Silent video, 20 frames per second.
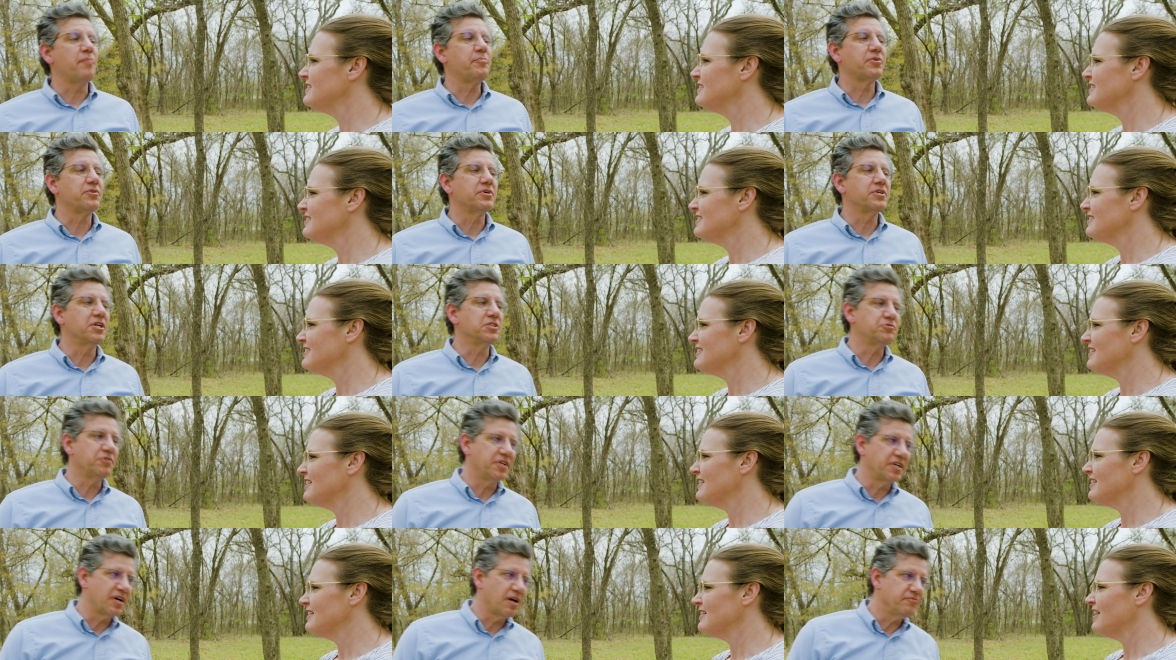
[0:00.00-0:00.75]
Speaker 1: tropical
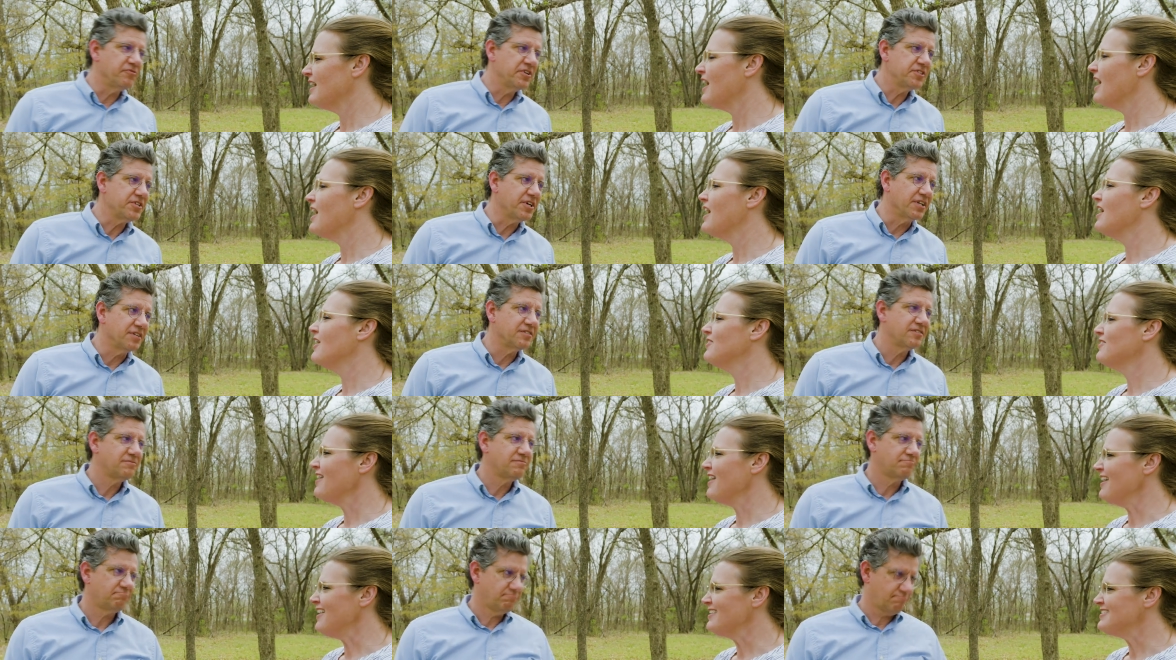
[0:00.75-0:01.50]
country to come visit.
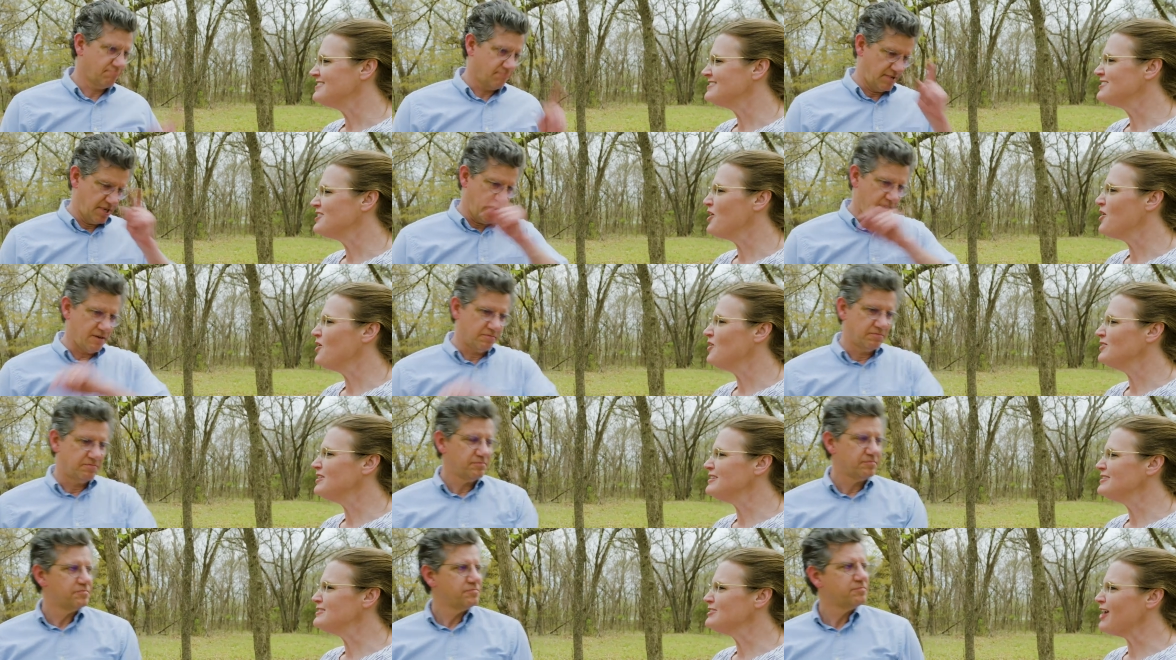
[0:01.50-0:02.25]
Speaker 2: Okay, so yeah.
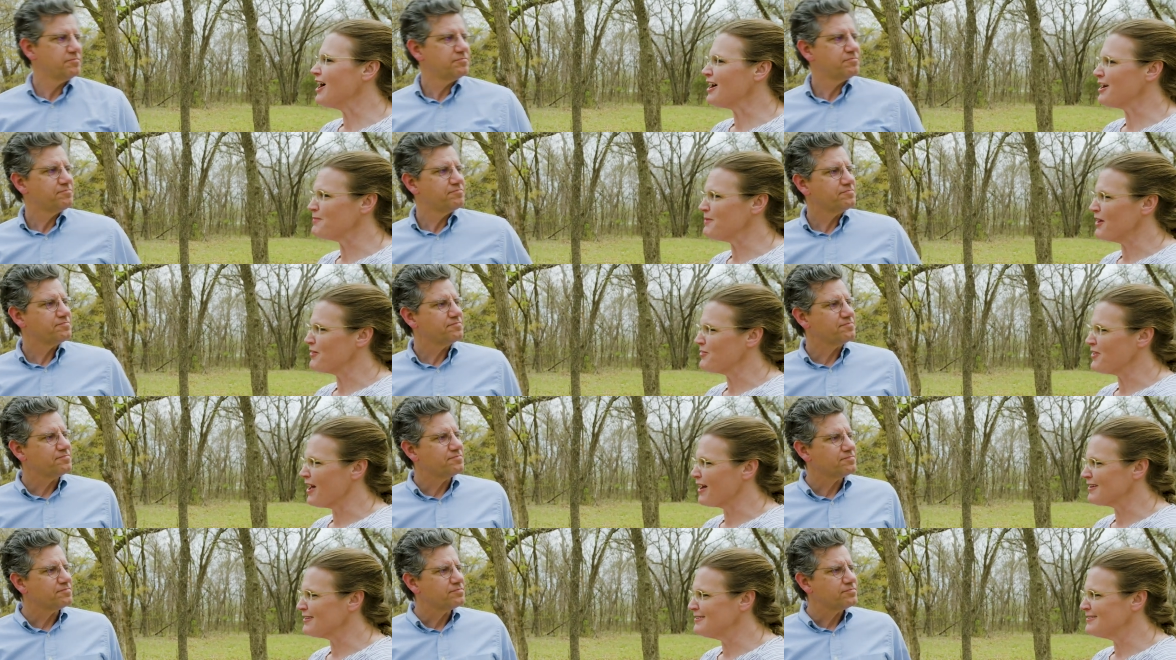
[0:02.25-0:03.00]
let's talk about
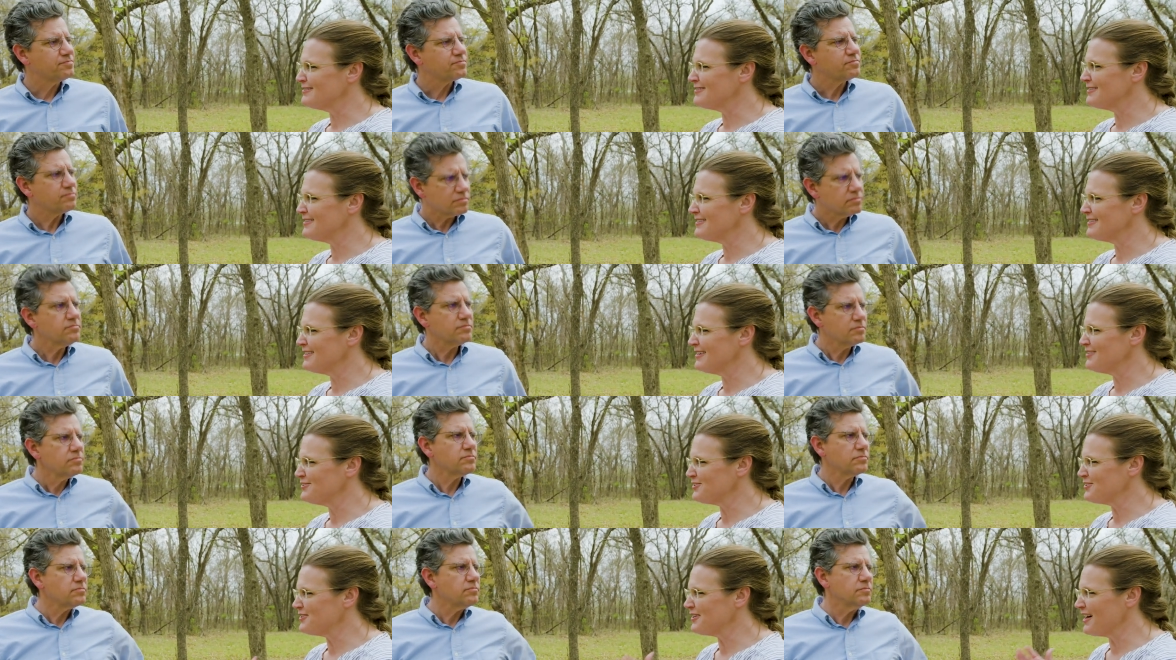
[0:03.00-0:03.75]
that because
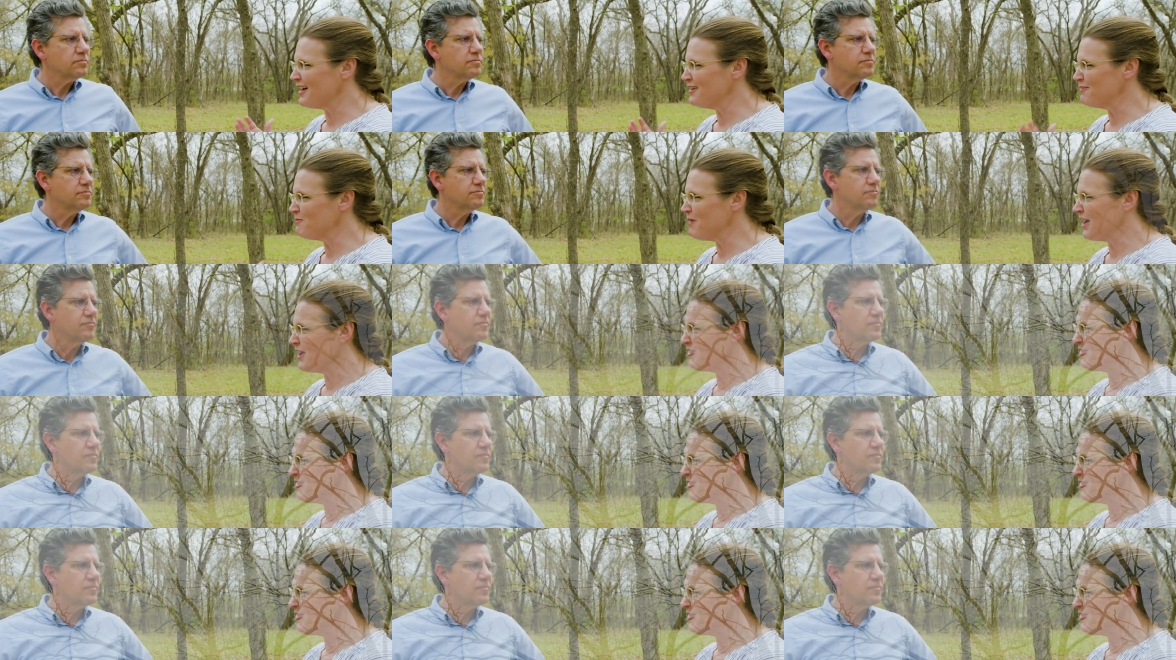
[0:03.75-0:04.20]
things are kind of